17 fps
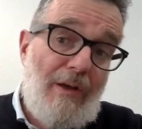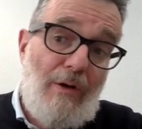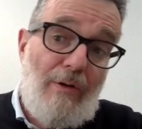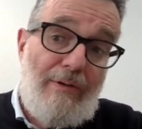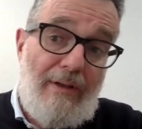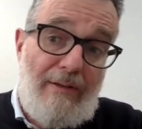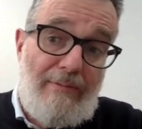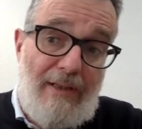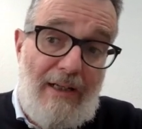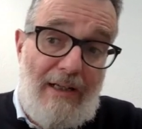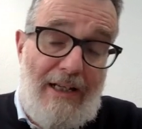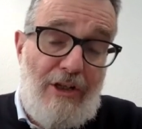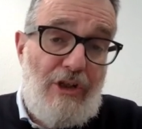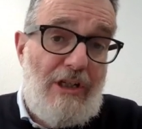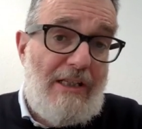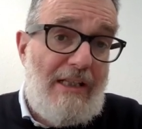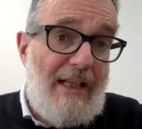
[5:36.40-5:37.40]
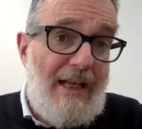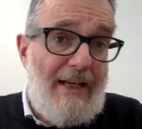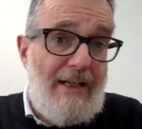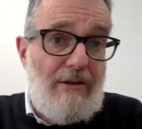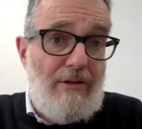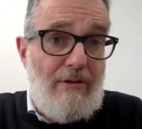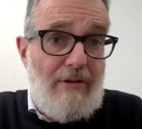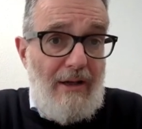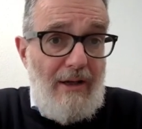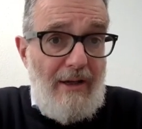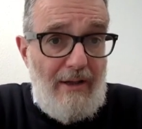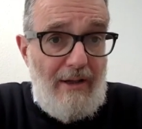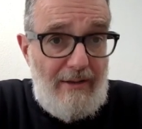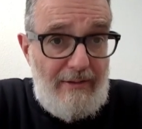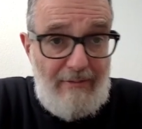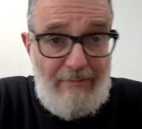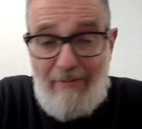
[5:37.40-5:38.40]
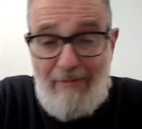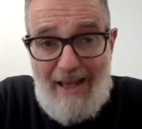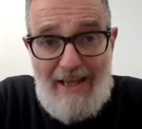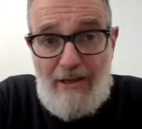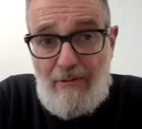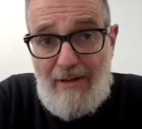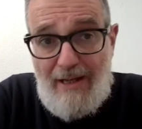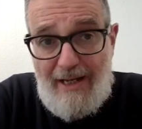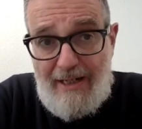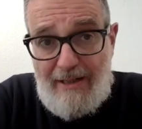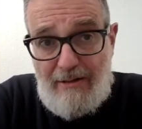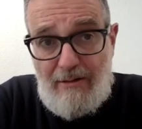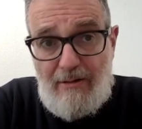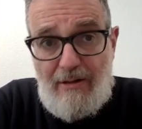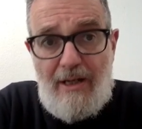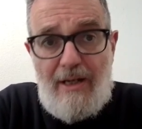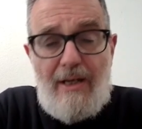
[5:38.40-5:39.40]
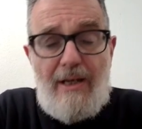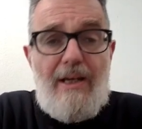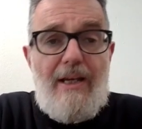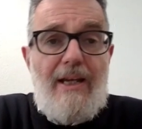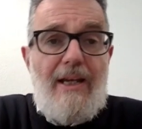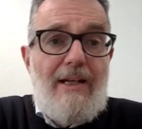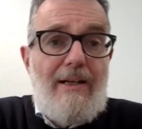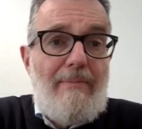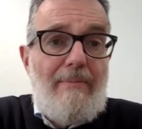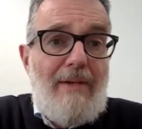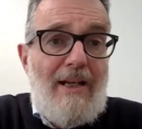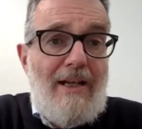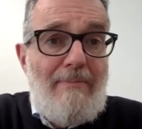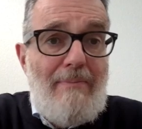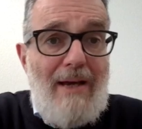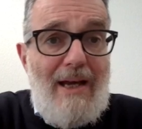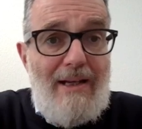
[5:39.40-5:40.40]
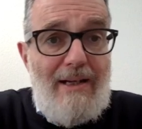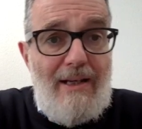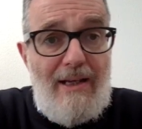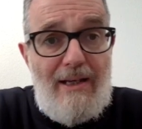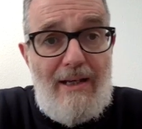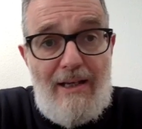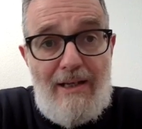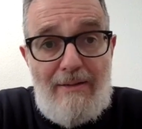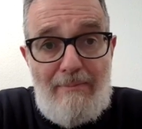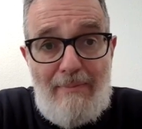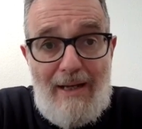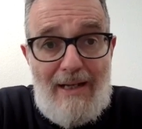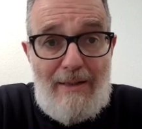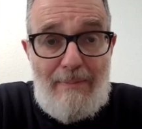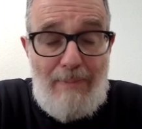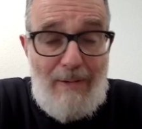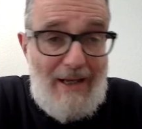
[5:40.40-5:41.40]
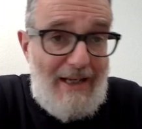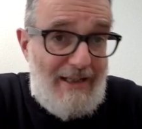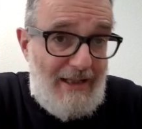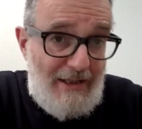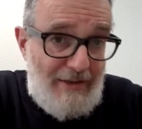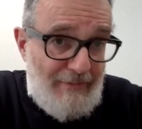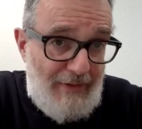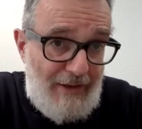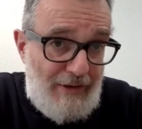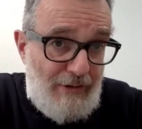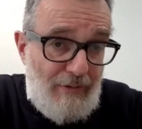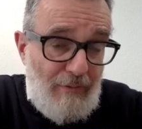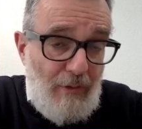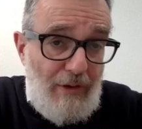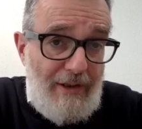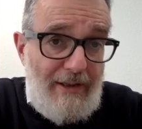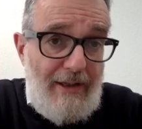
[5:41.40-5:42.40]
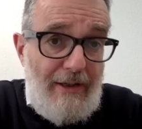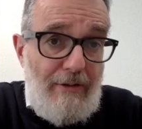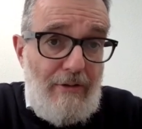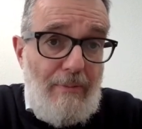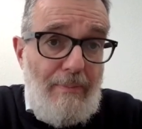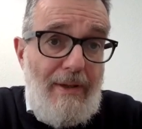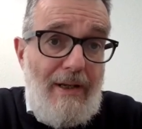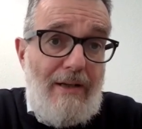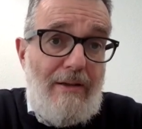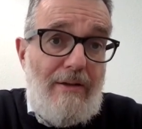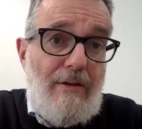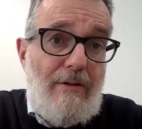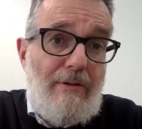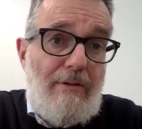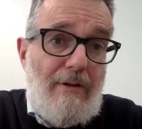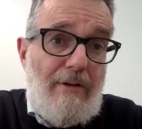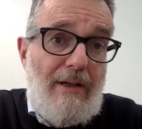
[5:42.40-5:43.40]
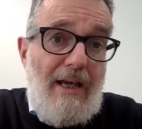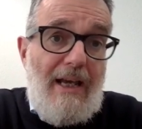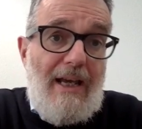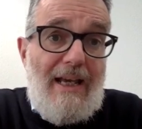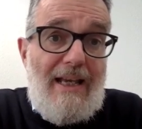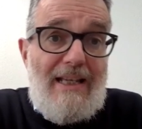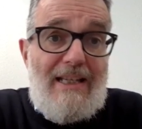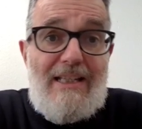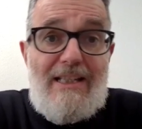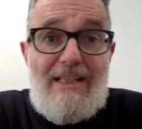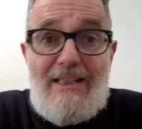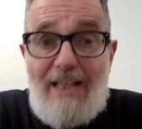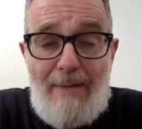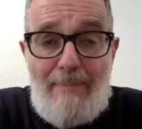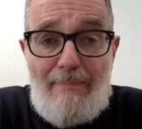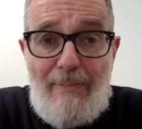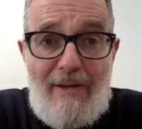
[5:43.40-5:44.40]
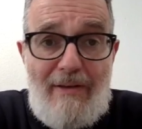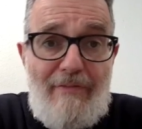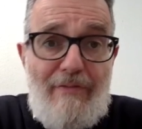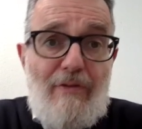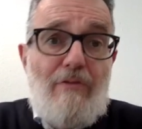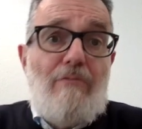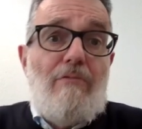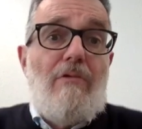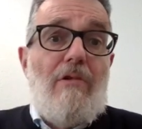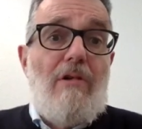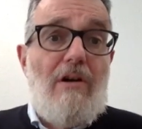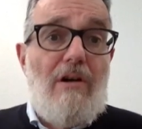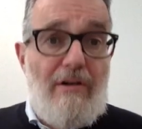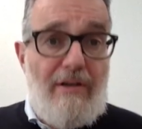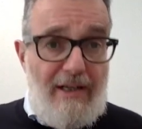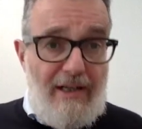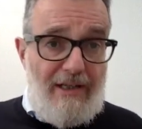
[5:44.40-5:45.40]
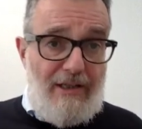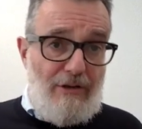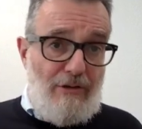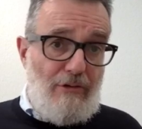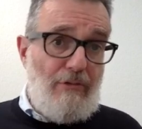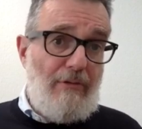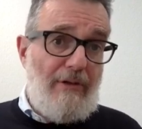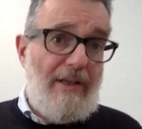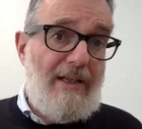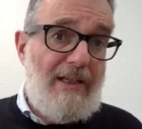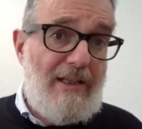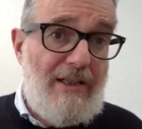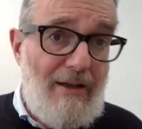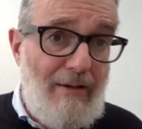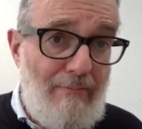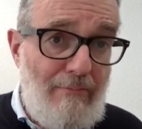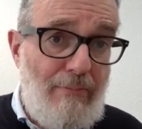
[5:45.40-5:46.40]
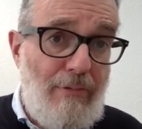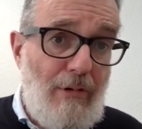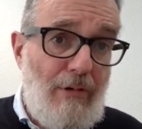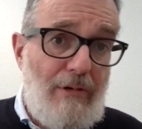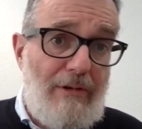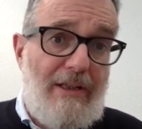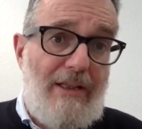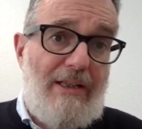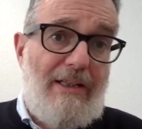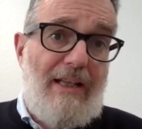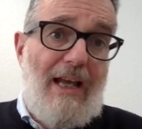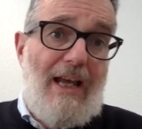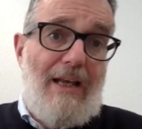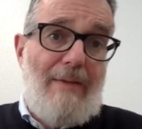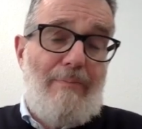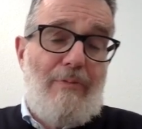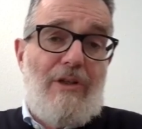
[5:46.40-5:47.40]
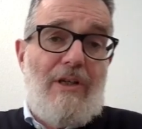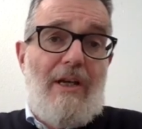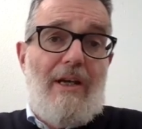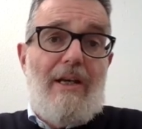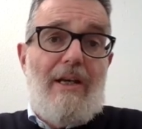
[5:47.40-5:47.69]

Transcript: the legislator, the regulator, in many places, first of all in the European Union, is stepping forward, is doing some bold steps